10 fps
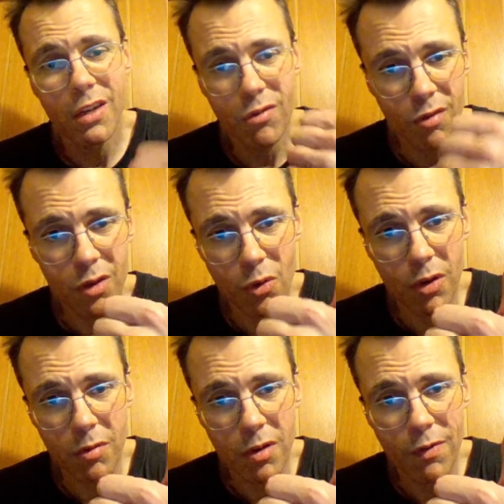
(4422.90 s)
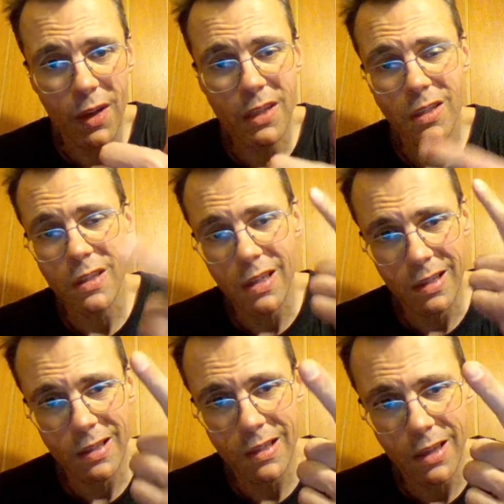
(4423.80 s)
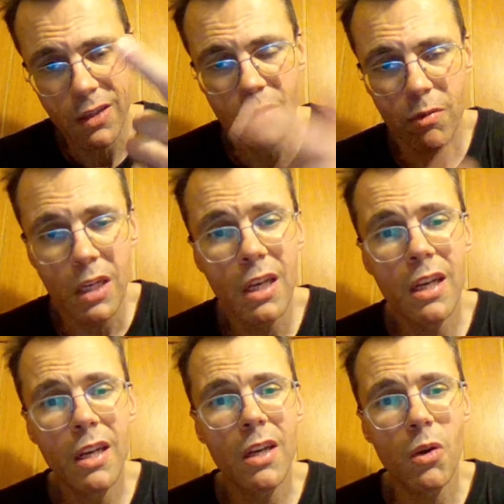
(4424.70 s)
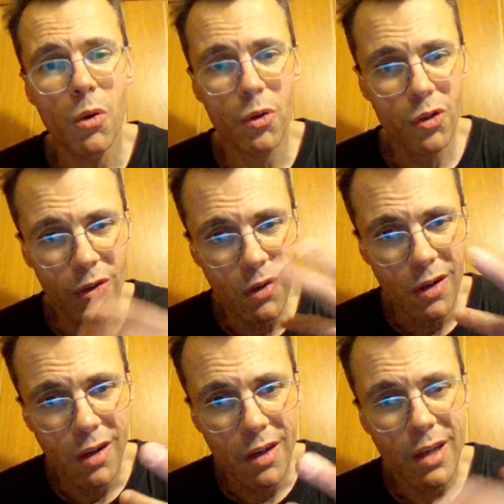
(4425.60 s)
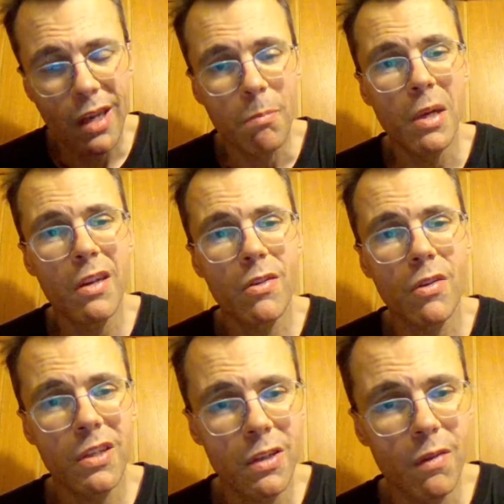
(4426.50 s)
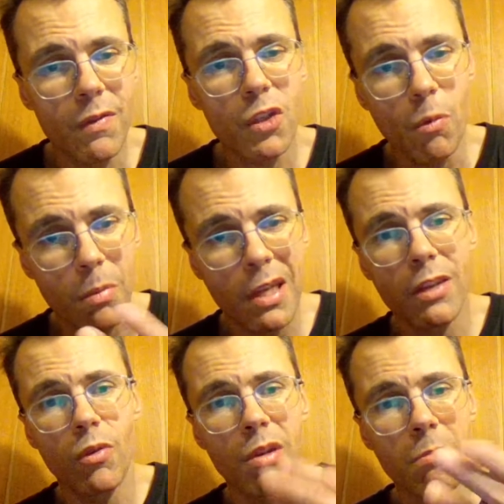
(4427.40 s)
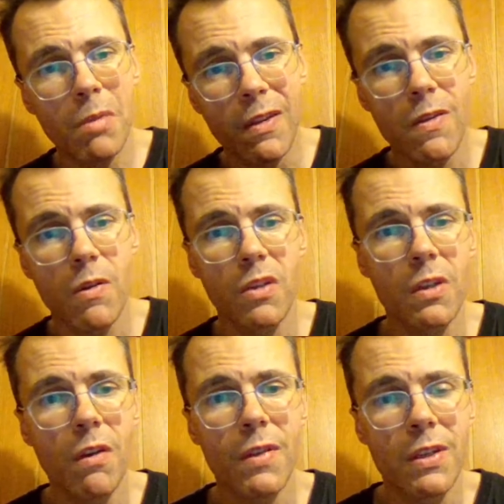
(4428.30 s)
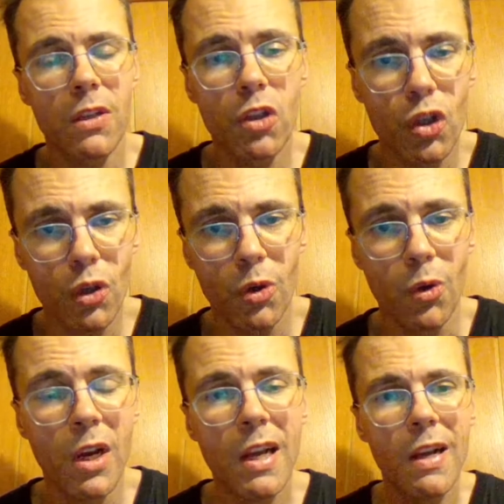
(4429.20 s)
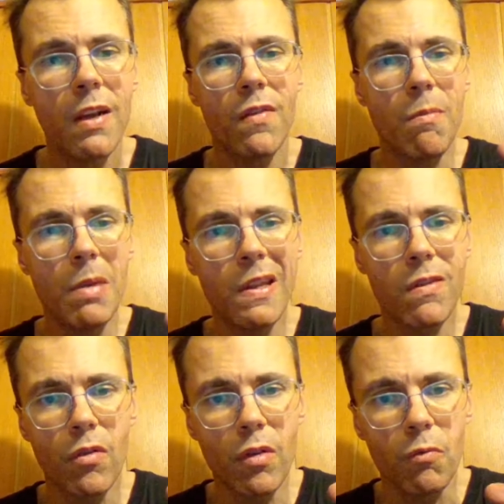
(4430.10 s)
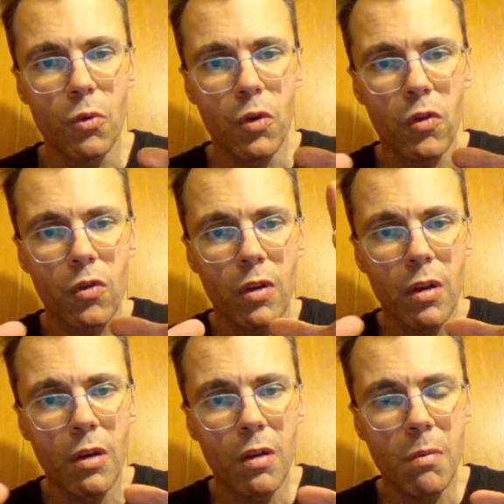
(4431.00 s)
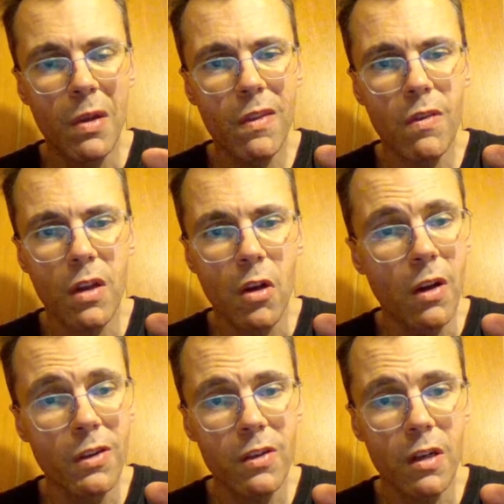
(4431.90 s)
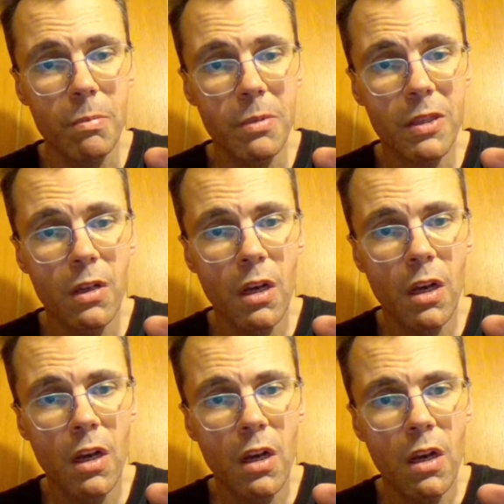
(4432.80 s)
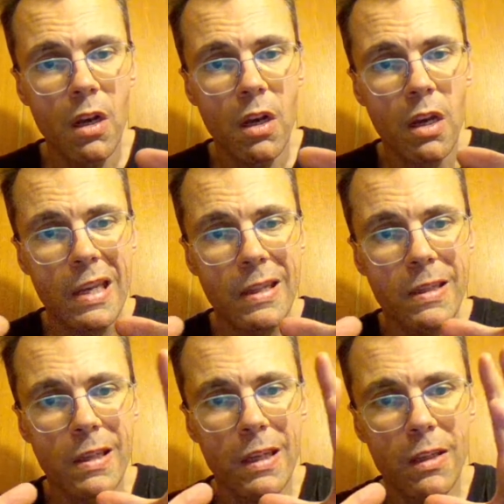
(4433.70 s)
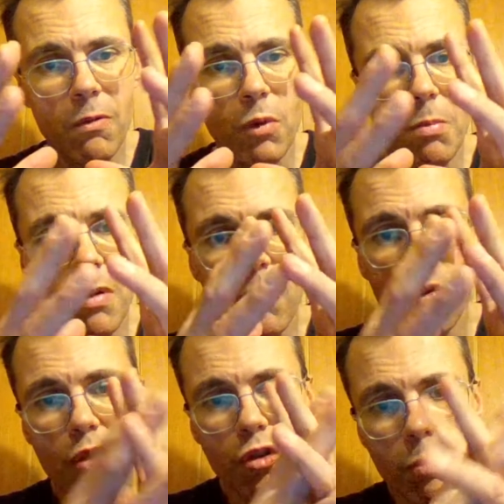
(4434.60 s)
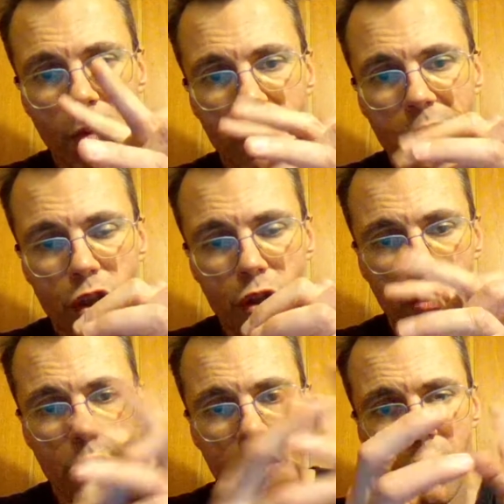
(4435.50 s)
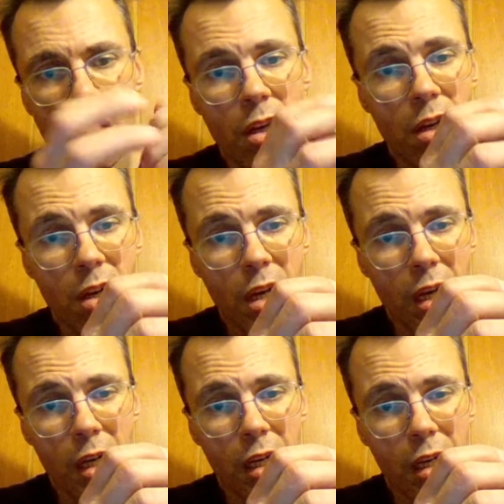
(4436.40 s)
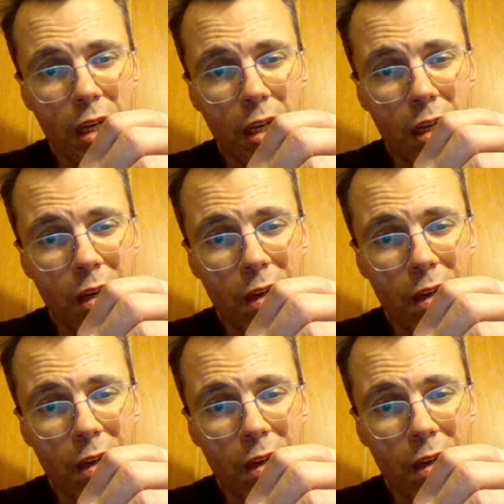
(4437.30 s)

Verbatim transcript: territorial defense and secondary also a military service, obligatory military service. So the military would, the military conscripts instead would be reduced to professional uh,